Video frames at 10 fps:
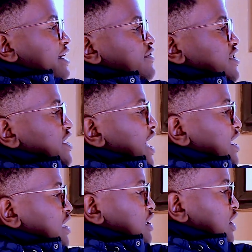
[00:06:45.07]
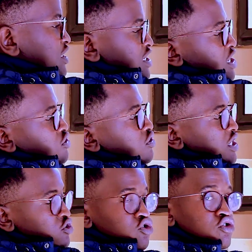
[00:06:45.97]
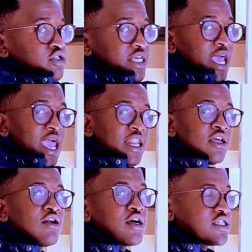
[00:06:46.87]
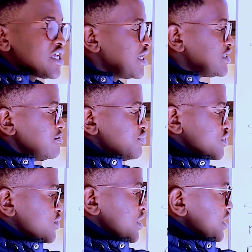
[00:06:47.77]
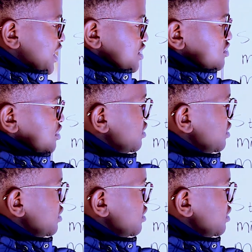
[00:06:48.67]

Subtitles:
have a standard lot. You can choose any lot size in between here. So